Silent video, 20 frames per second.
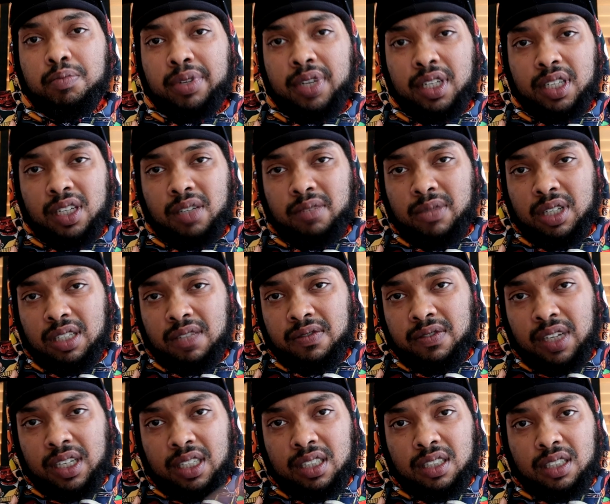pick your
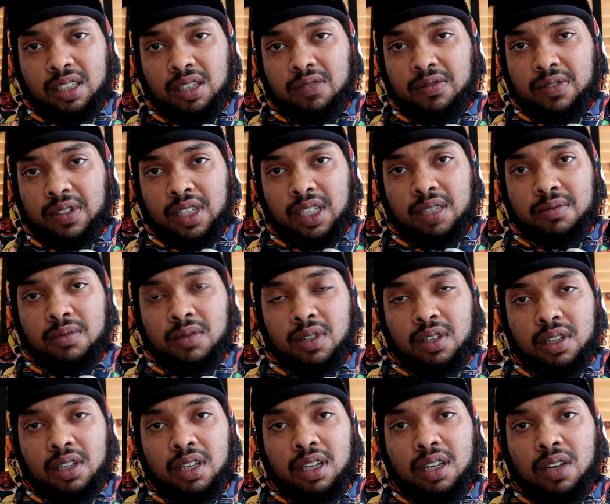motherfucking self up,
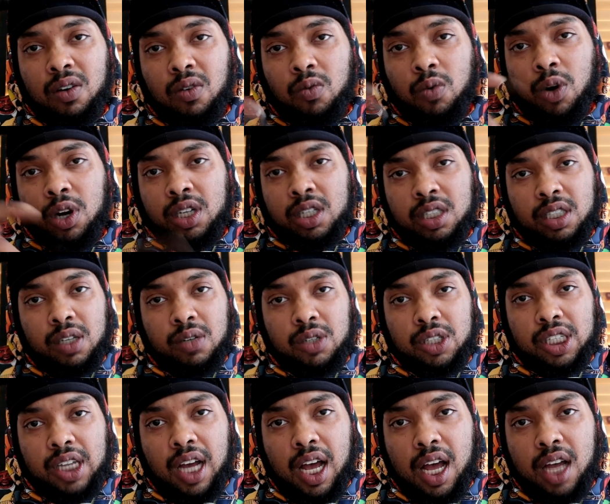work on your
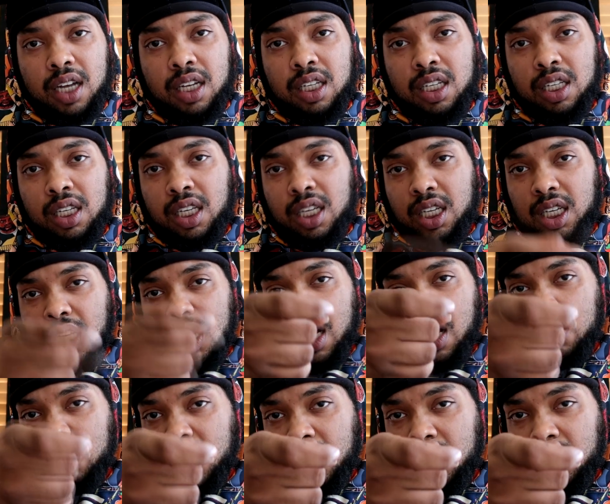shot, and get
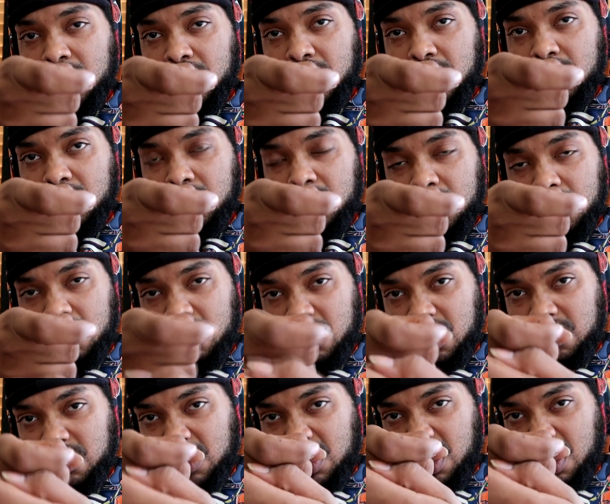out there and shoot.
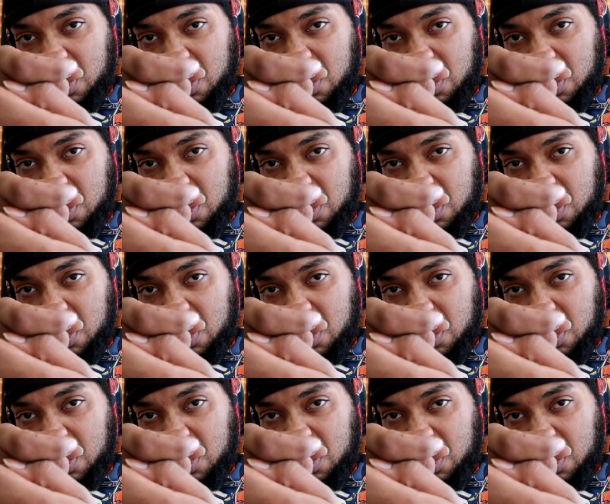You know what I'm